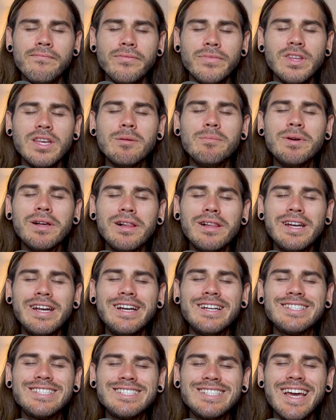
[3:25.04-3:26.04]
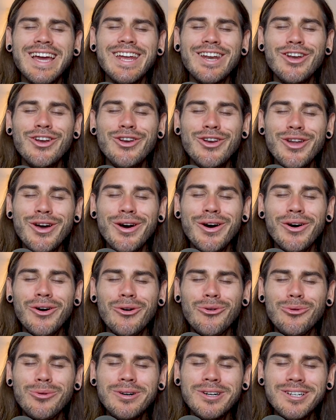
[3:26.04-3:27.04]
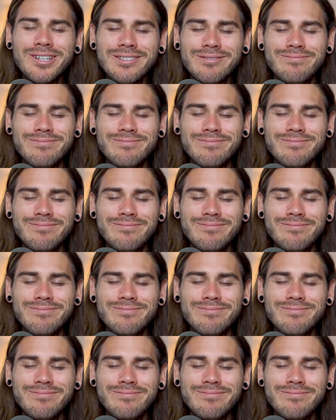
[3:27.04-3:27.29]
The ability to say no